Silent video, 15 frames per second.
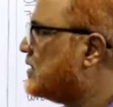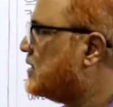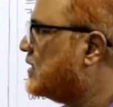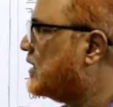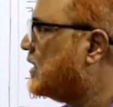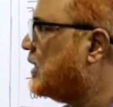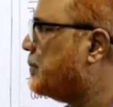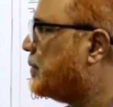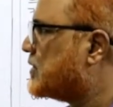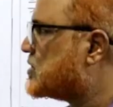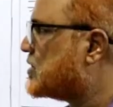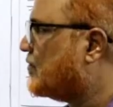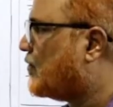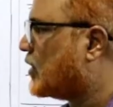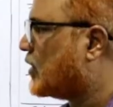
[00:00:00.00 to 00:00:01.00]
30%,
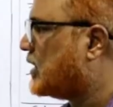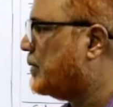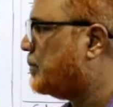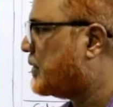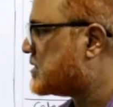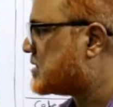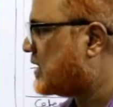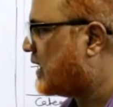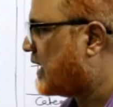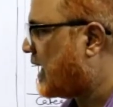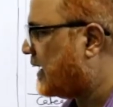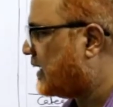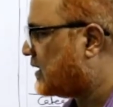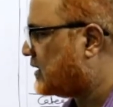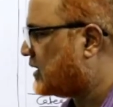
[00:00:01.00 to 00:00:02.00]
40%,
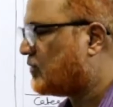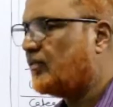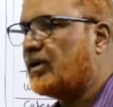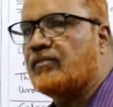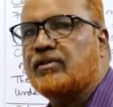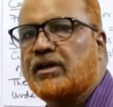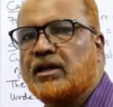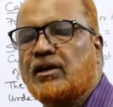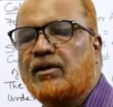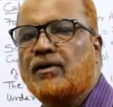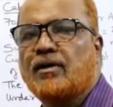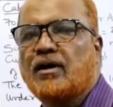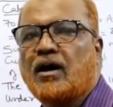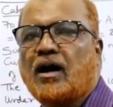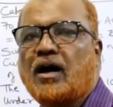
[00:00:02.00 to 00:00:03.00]
like that we have taken
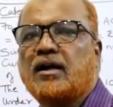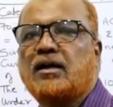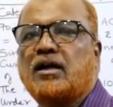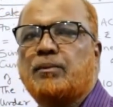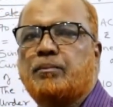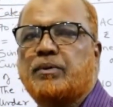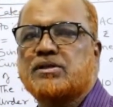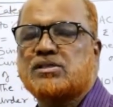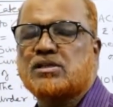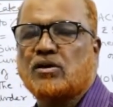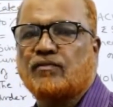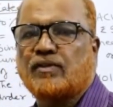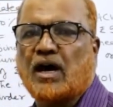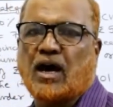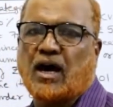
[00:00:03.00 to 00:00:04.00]
100%
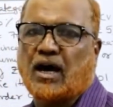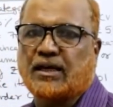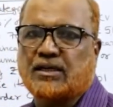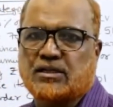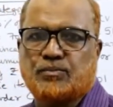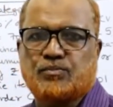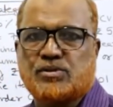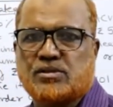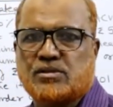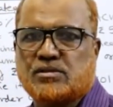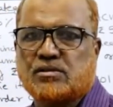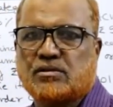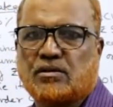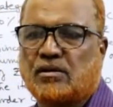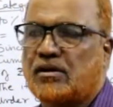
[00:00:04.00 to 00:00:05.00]
of the
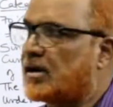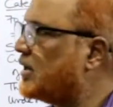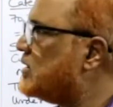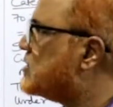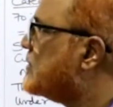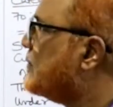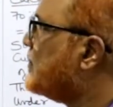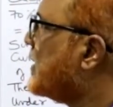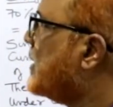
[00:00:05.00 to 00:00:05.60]
items. Right?